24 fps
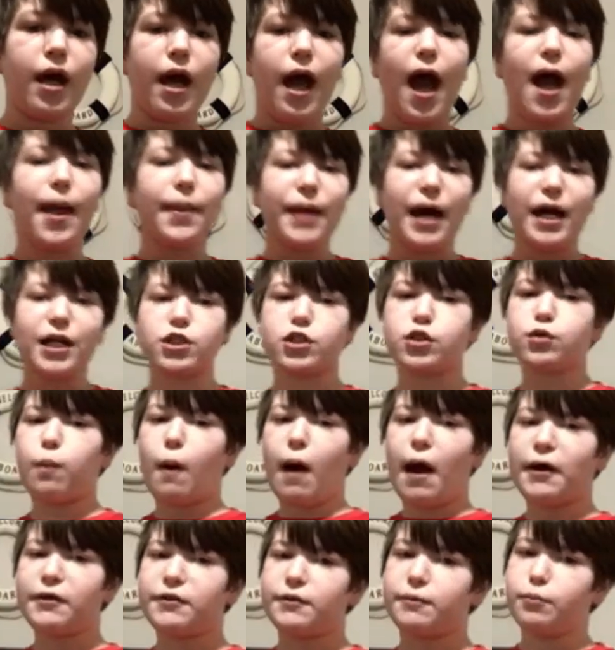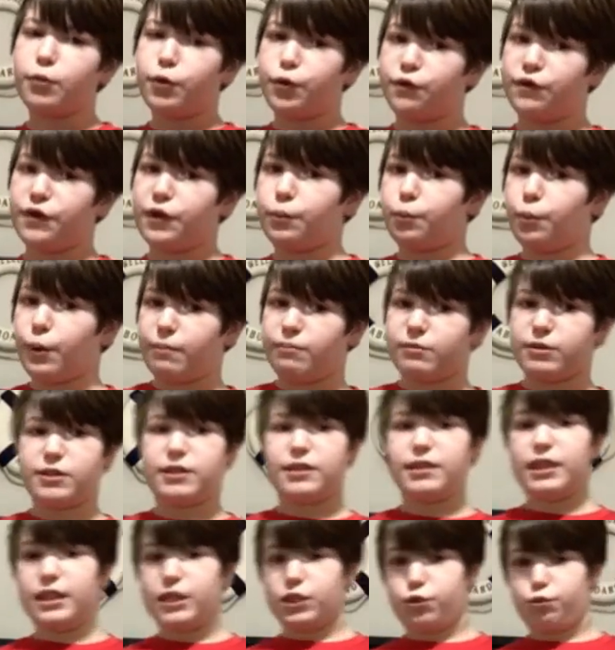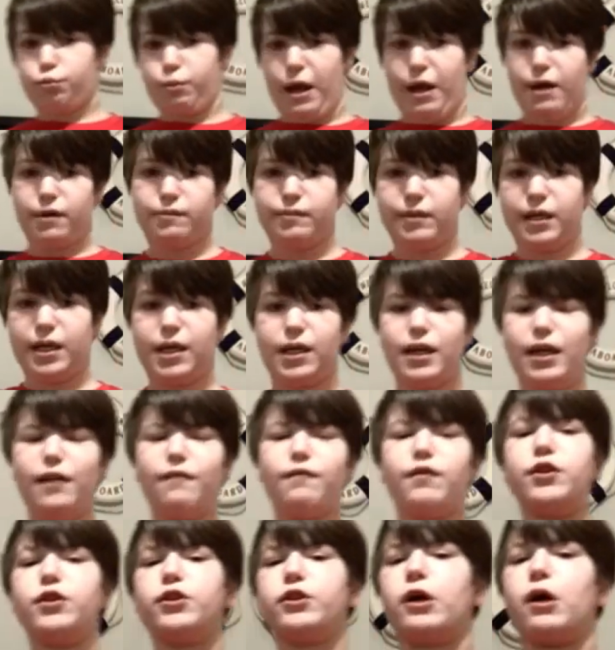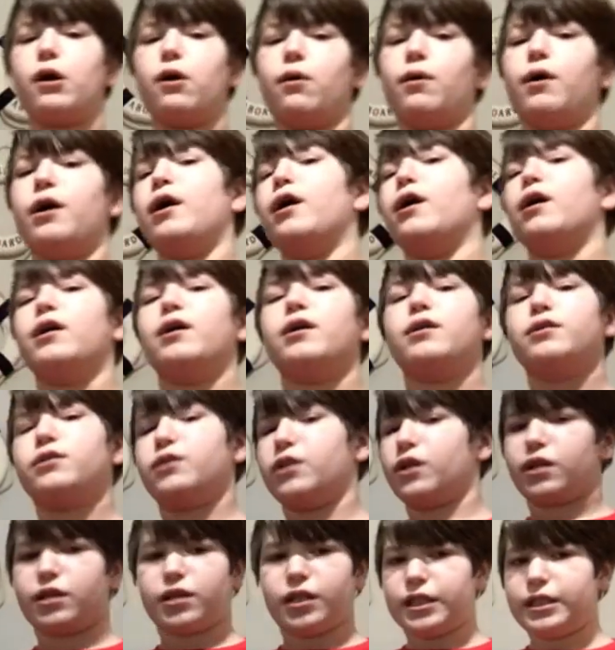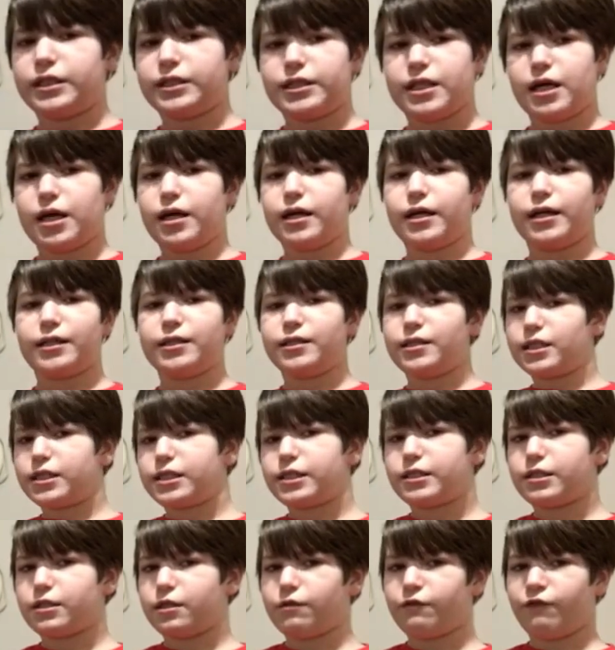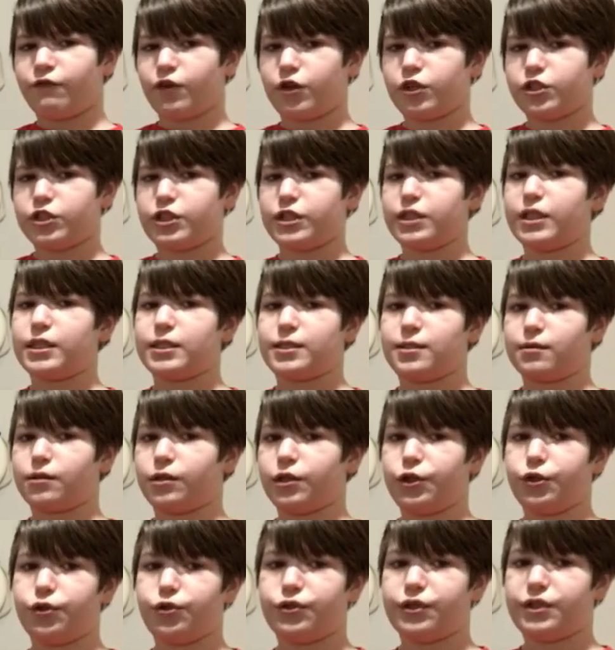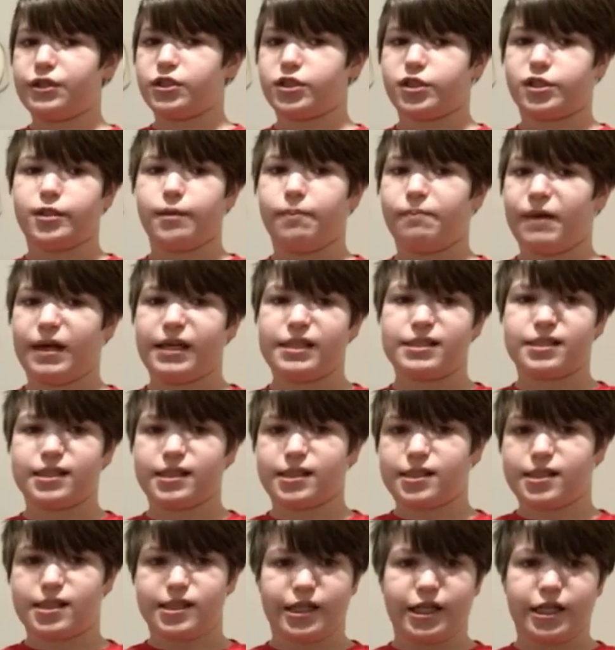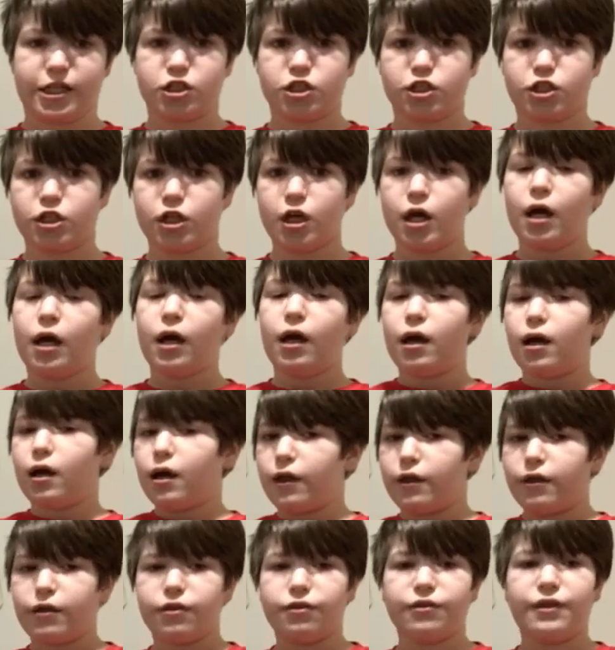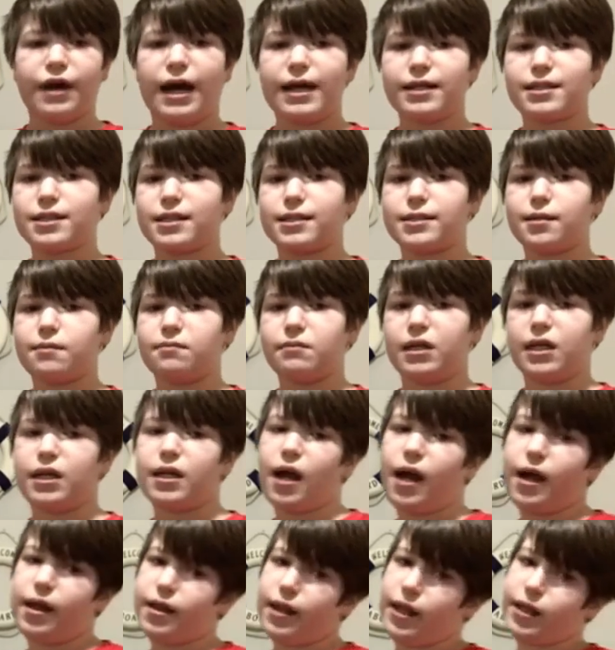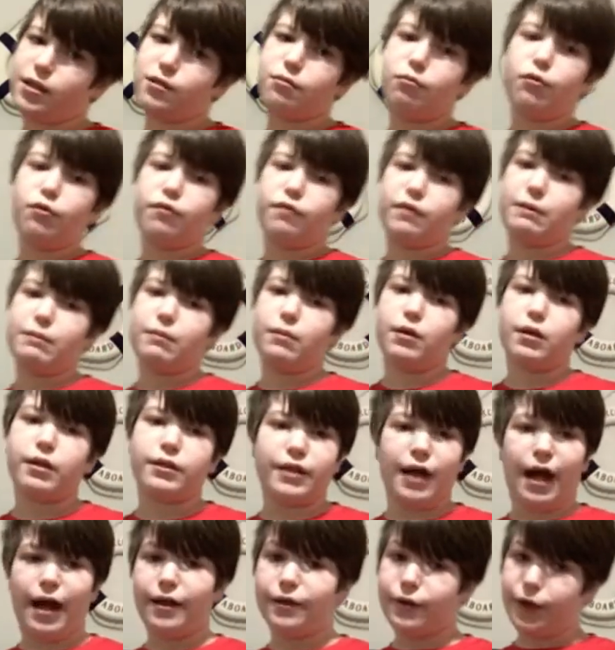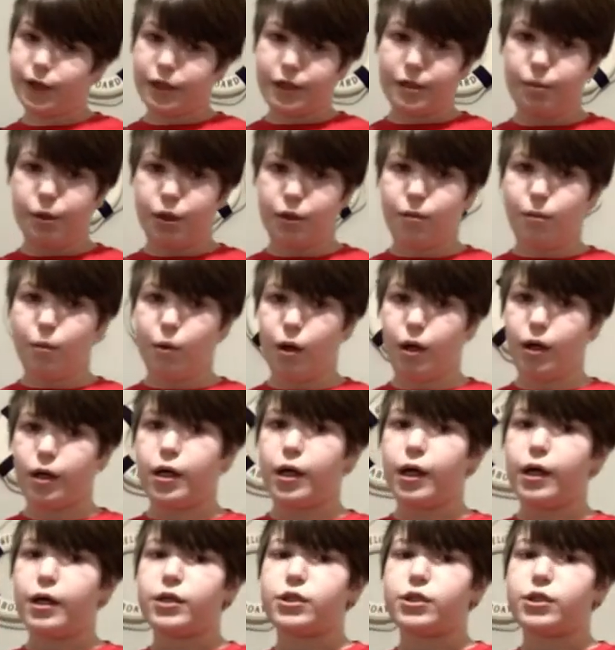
And that's why the movie wins this round, even though the Glinda in this version is literally just a basic snitch. That doesn't mean I like the movie, that I like the book more.